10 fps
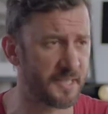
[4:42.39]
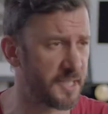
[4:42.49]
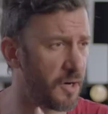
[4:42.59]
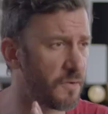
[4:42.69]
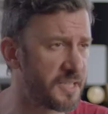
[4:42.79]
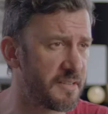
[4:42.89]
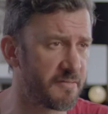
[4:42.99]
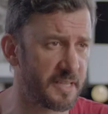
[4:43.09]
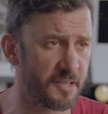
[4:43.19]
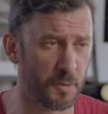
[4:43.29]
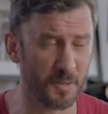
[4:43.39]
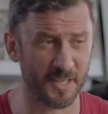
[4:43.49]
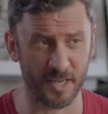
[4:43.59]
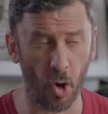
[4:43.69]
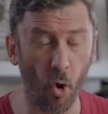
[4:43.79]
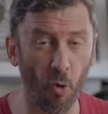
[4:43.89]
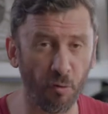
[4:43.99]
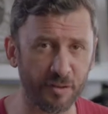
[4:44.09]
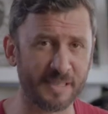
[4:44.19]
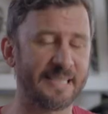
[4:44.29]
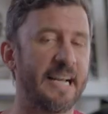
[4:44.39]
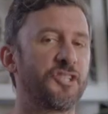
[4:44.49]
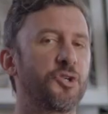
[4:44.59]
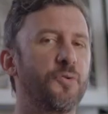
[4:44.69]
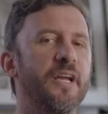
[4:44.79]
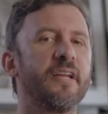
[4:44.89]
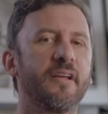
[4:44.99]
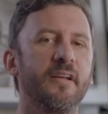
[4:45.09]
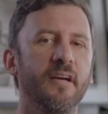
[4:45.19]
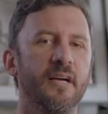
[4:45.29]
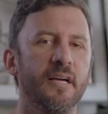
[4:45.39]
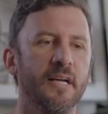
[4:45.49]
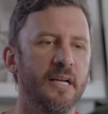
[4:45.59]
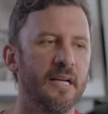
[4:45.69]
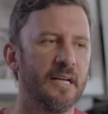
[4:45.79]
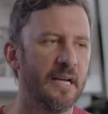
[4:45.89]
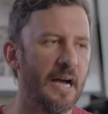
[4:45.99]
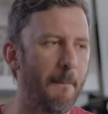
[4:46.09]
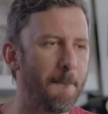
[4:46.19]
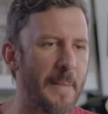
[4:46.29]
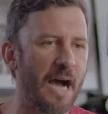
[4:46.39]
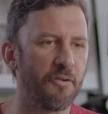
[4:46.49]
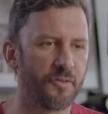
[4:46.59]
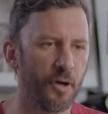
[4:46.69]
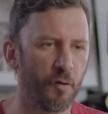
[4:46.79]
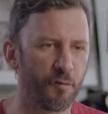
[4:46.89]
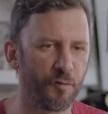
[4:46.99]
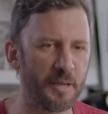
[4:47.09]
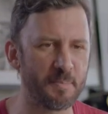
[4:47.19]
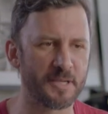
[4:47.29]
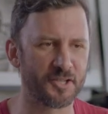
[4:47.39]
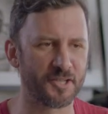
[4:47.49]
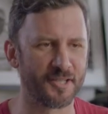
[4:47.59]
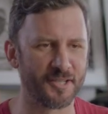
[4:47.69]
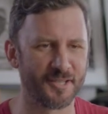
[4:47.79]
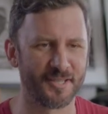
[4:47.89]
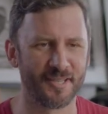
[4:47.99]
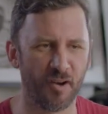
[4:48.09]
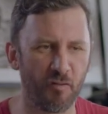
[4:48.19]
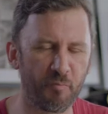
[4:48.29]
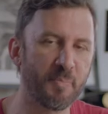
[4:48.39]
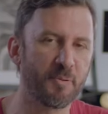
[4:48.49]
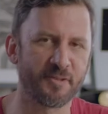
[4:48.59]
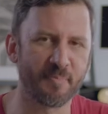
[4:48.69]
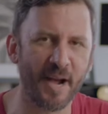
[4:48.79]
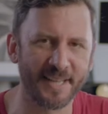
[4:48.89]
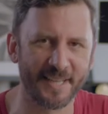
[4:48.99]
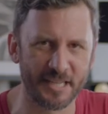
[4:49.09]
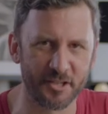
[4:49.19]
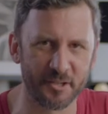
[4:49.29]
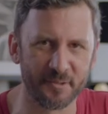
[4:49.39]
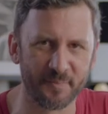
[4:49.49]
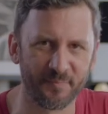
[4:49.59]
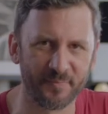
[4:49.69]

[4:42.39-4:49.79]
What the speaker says: You see it on TV. So it's an oversaturated amount of images of people smiling at you.